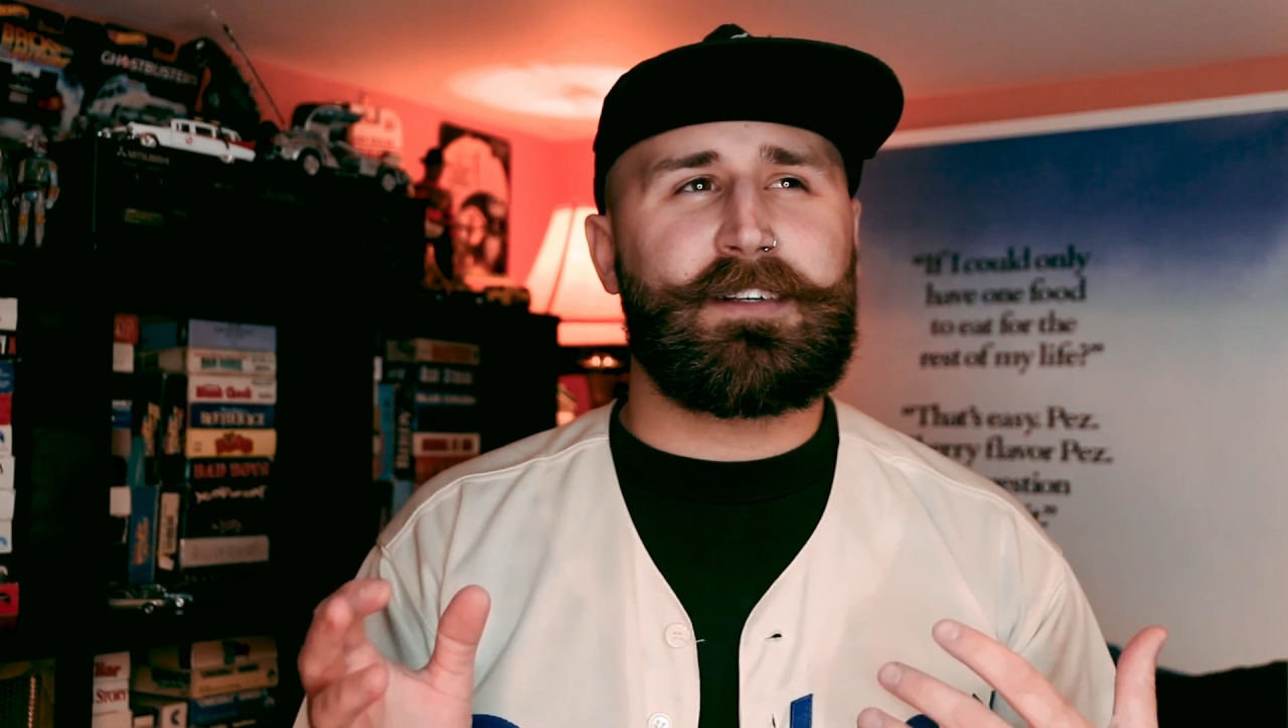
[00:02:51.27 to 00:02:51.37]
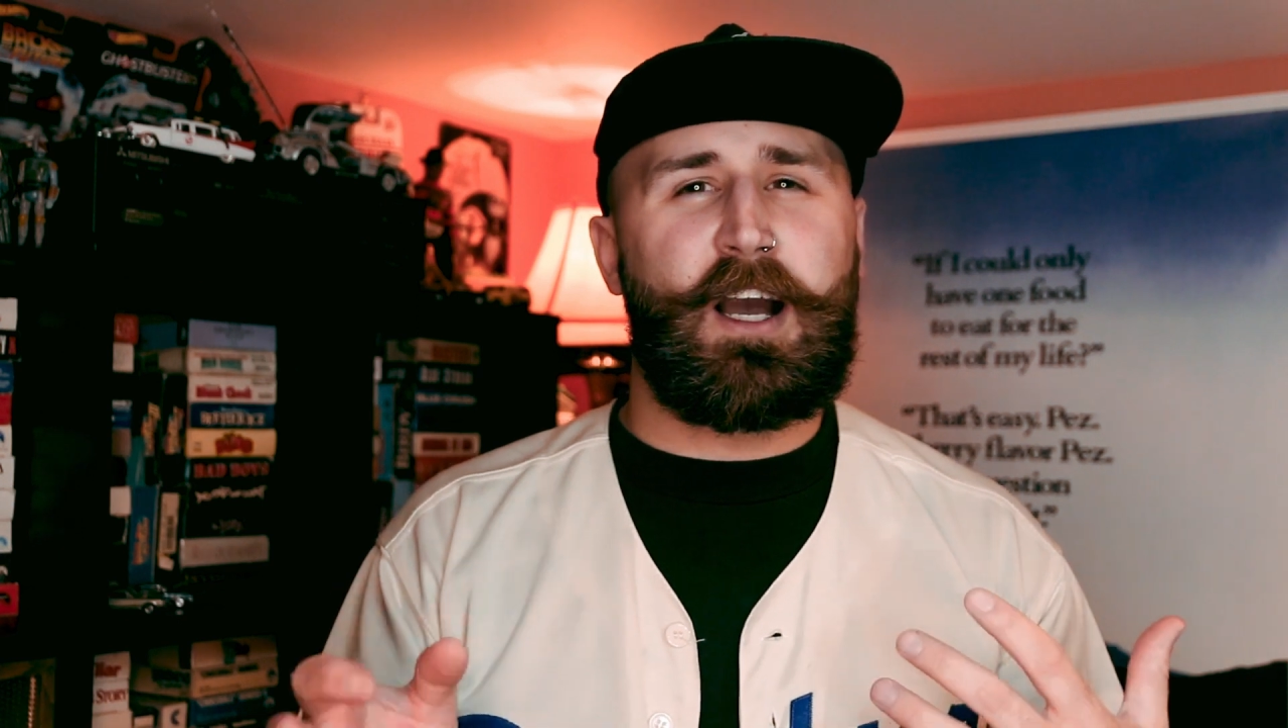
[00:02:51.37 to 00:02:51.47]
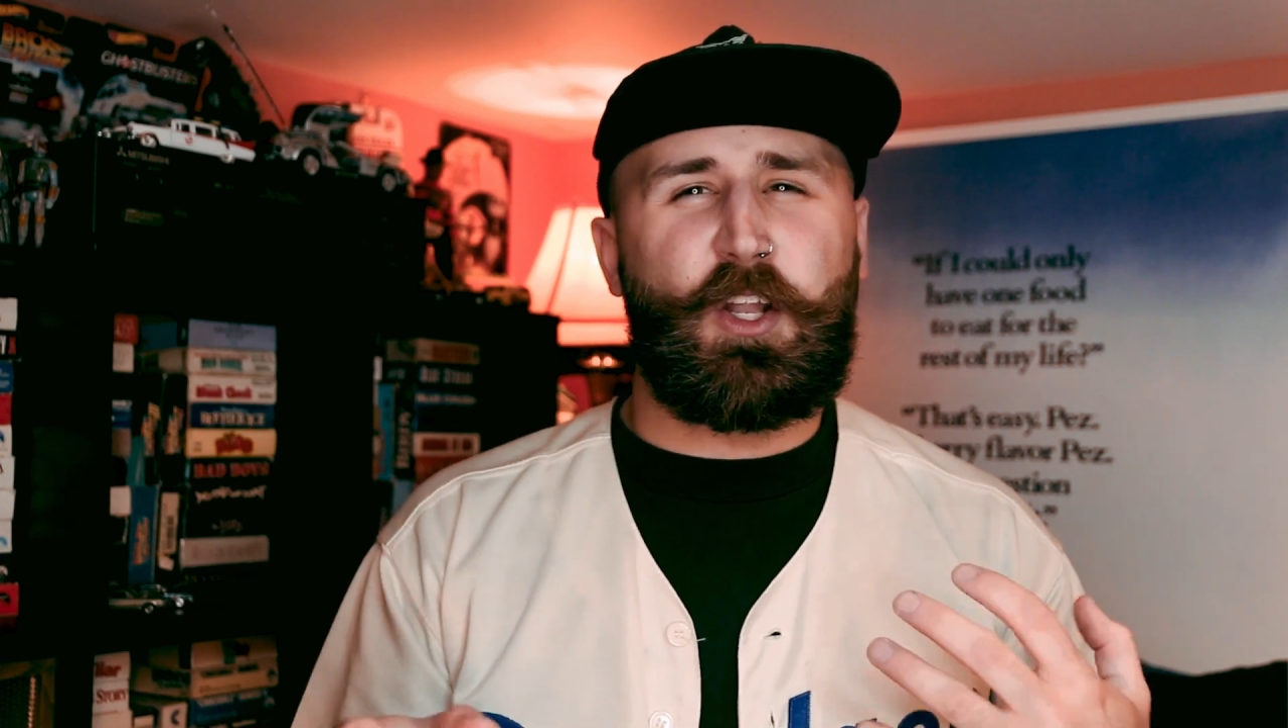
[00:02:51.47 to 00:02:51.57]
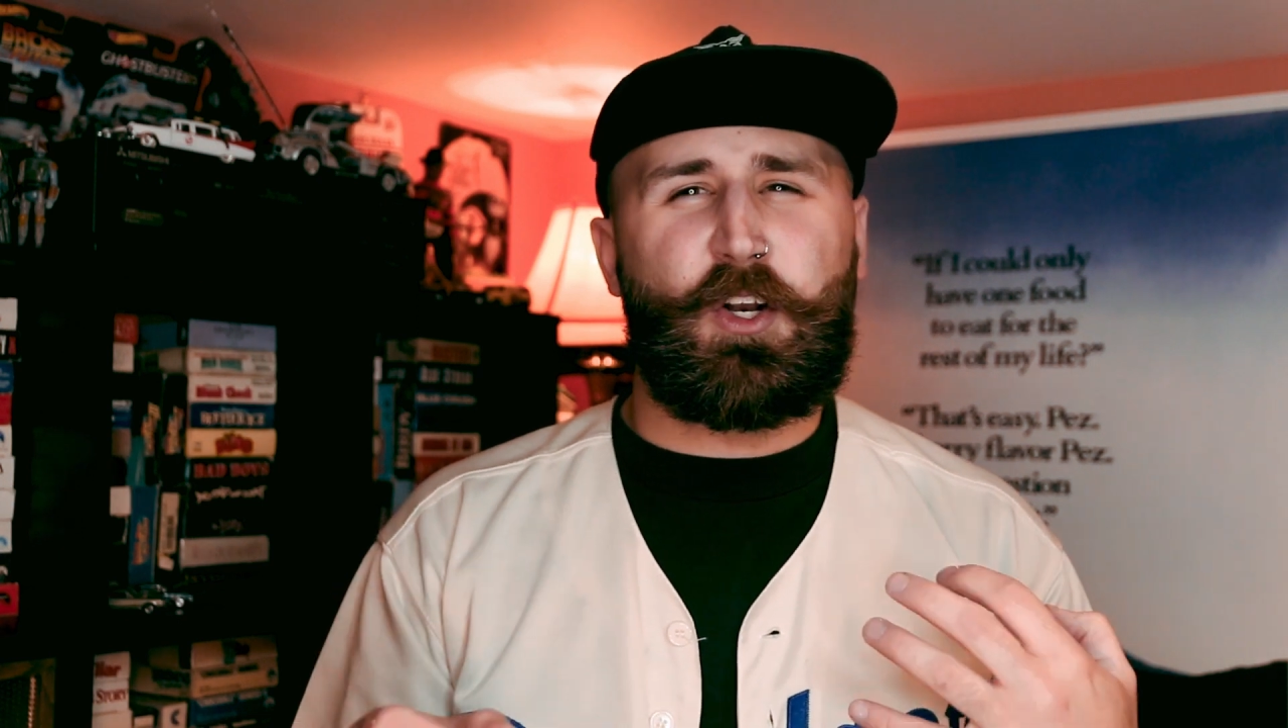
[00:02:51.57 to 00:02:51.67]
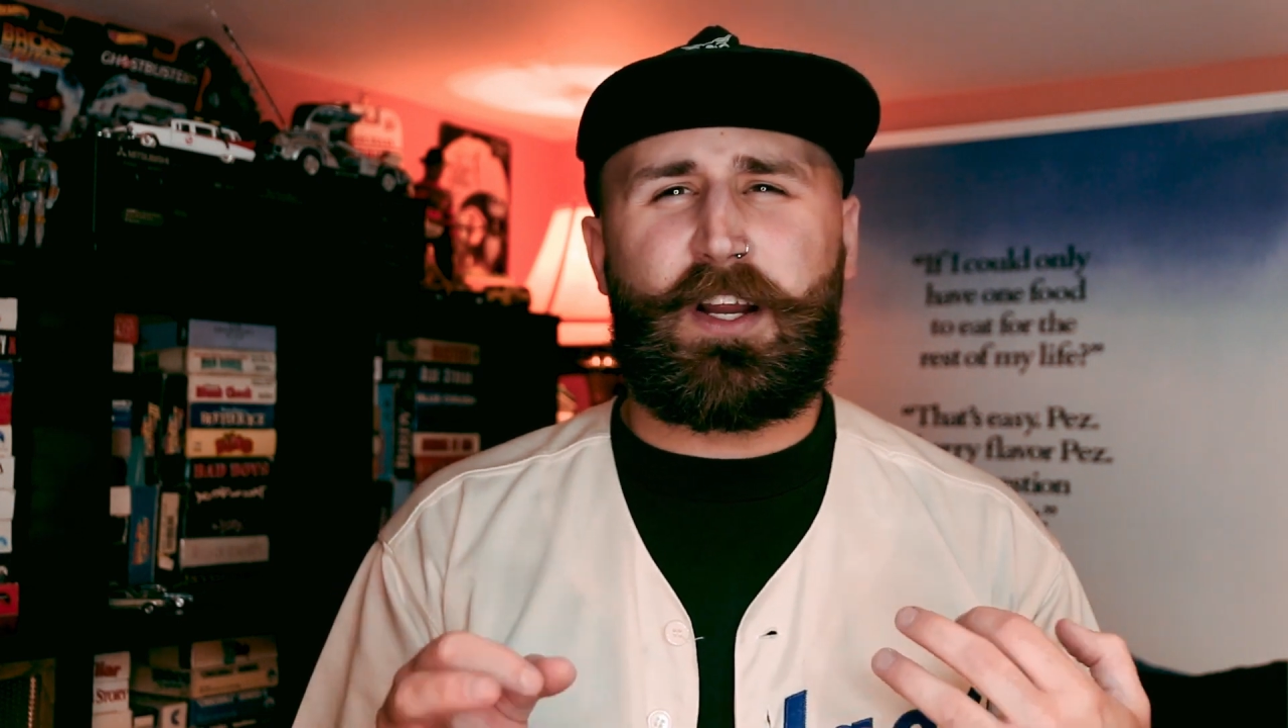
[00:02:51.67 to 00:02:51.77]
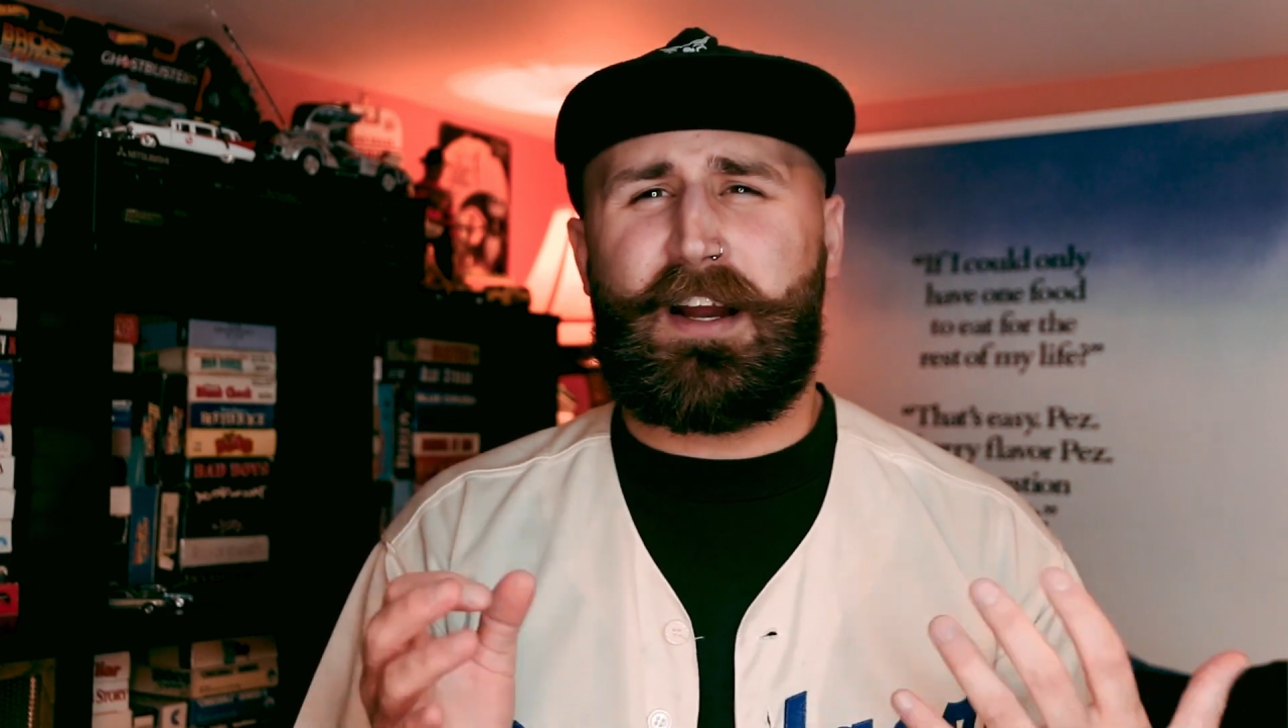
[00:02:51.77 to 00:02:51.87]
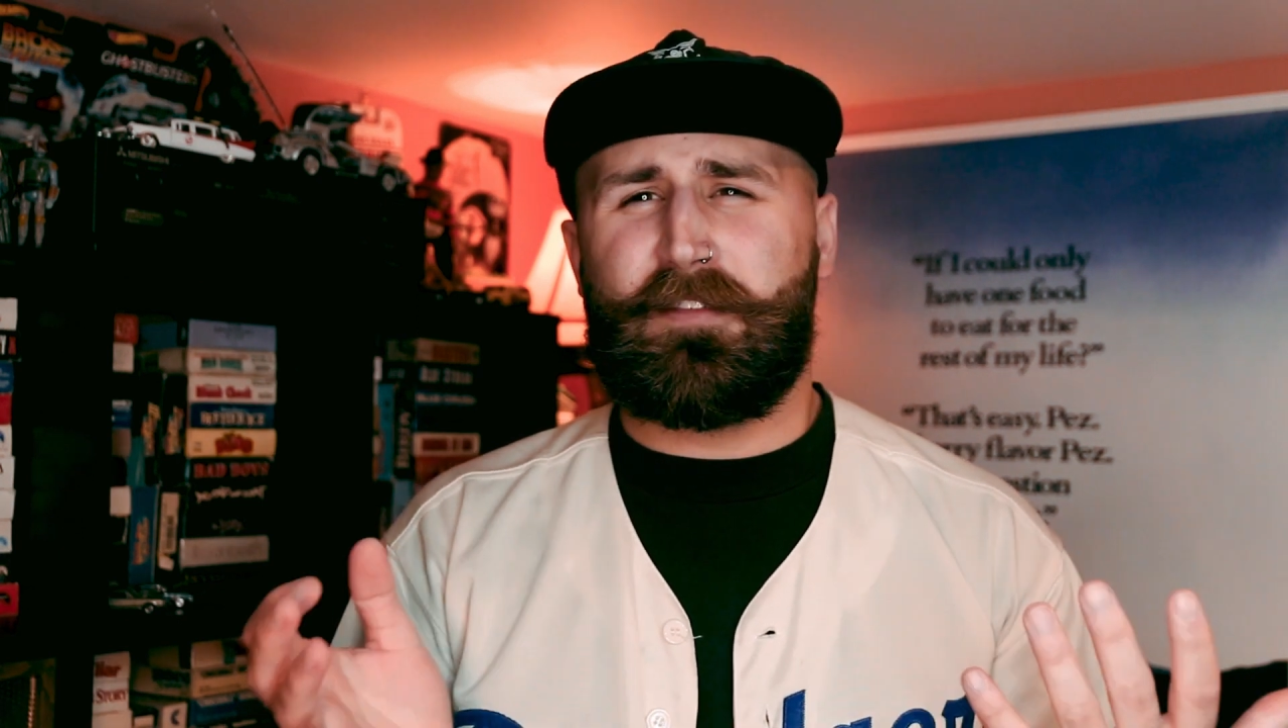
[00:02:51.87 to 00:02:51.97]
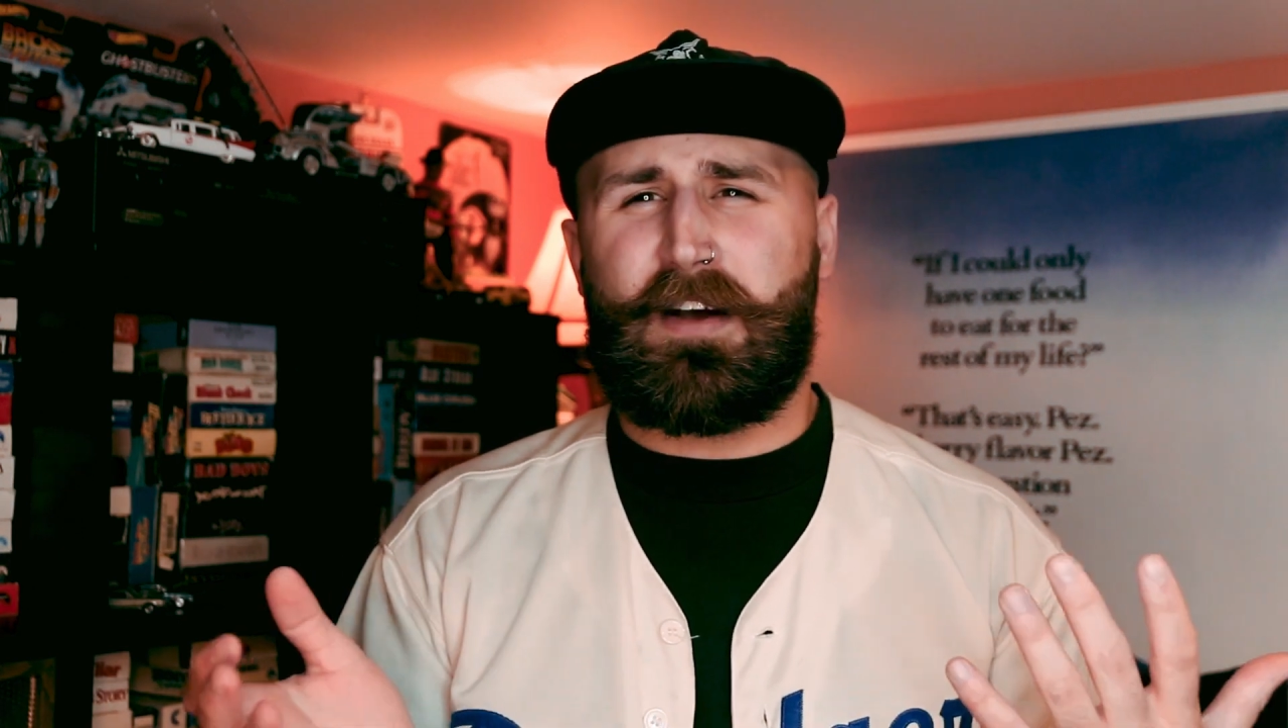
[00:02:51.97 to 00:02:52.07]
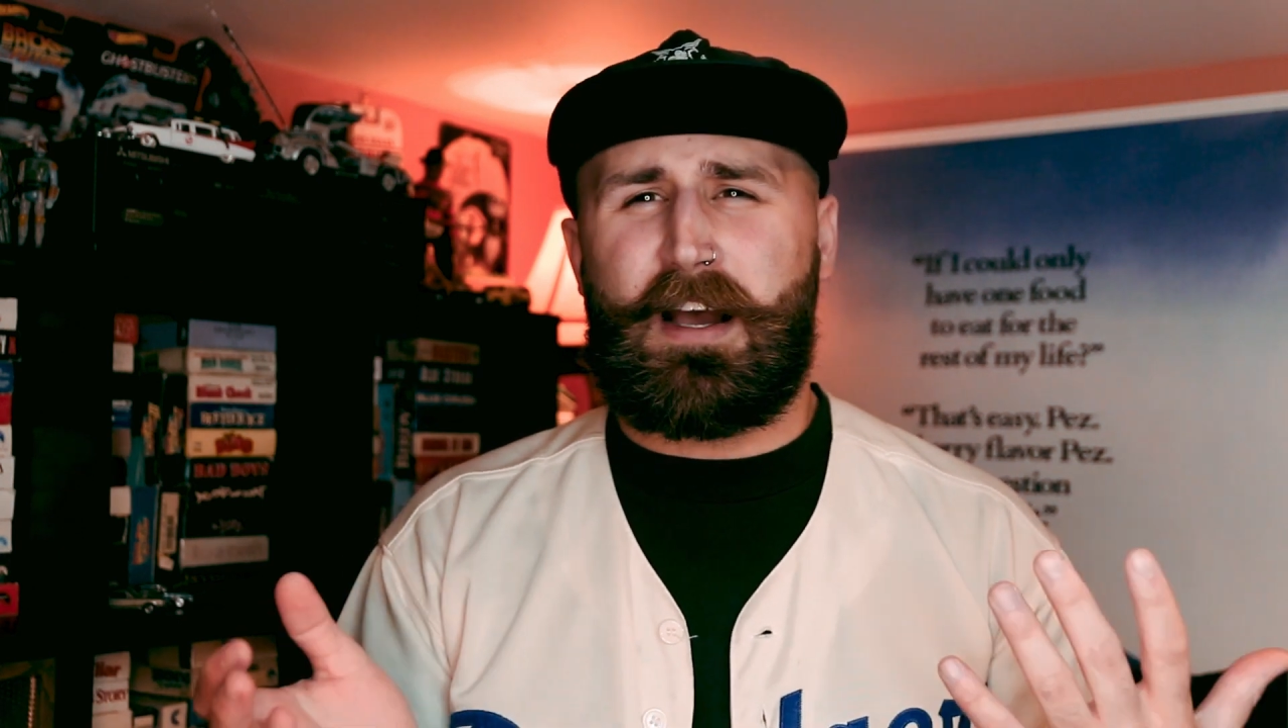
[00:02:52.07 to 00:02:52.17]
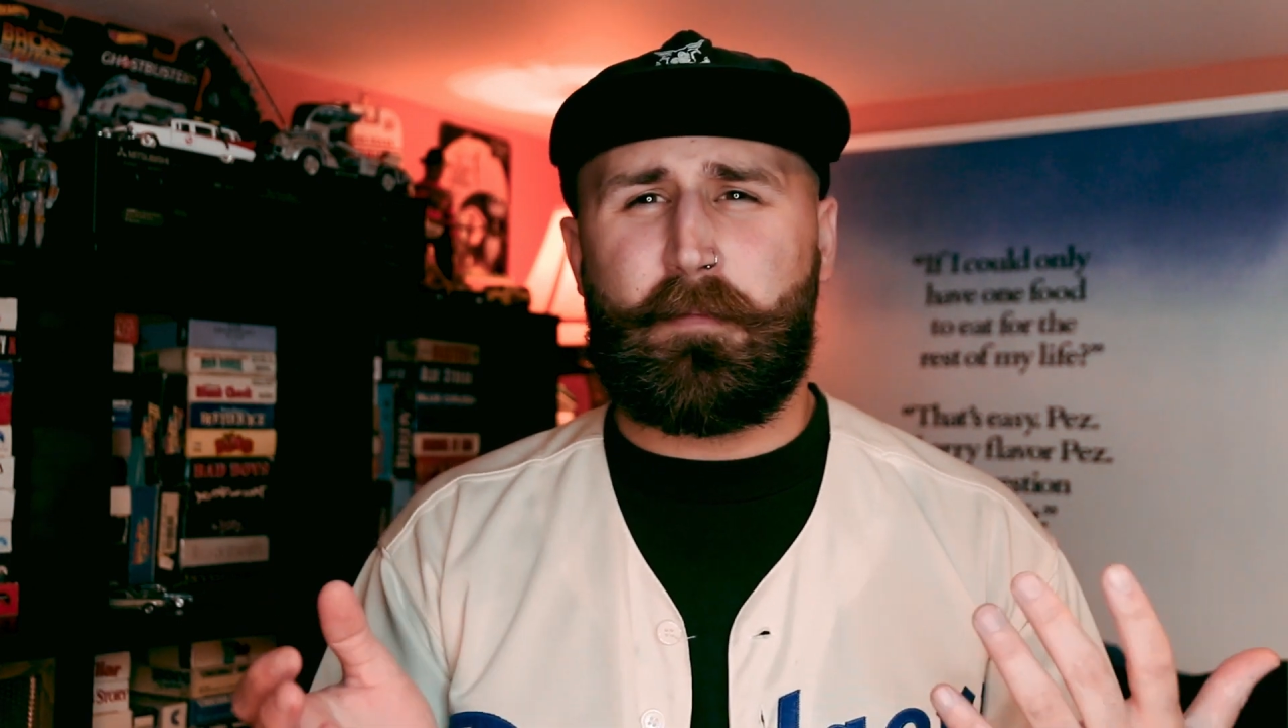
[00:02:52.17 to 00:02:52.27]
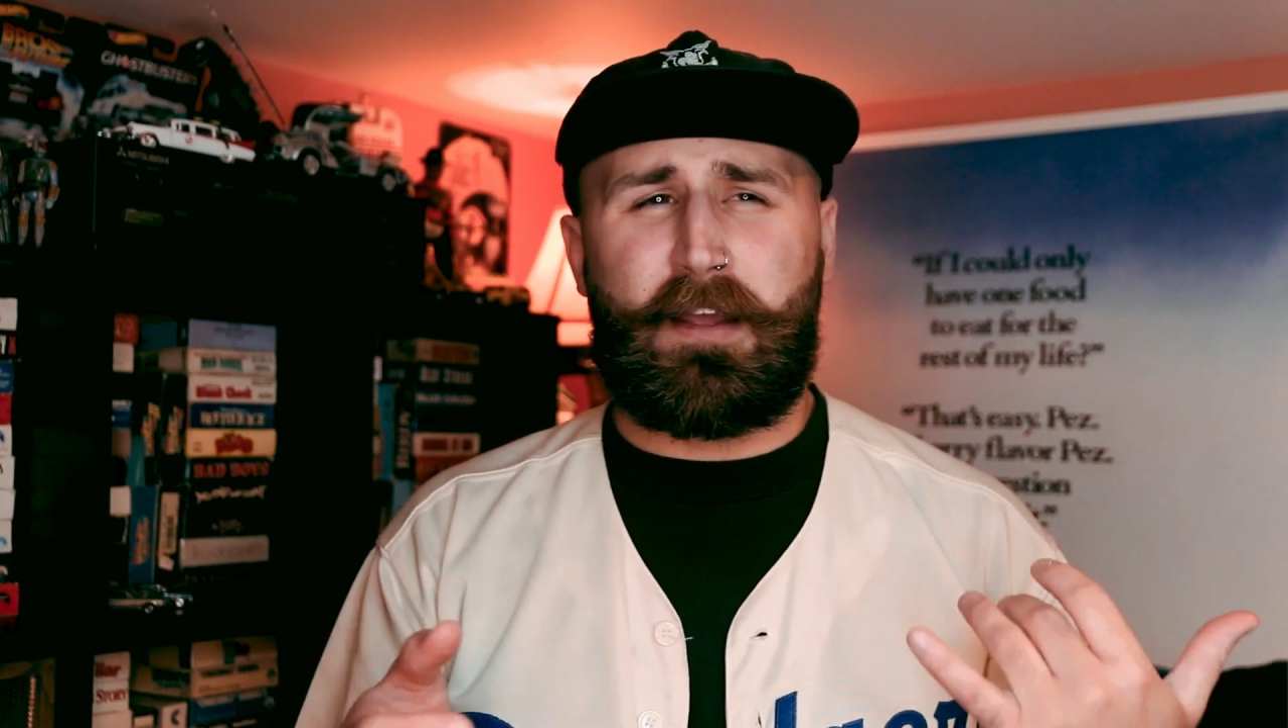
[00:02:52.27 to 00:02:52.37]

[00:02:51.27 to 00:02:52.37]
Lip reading: color kind of vibe.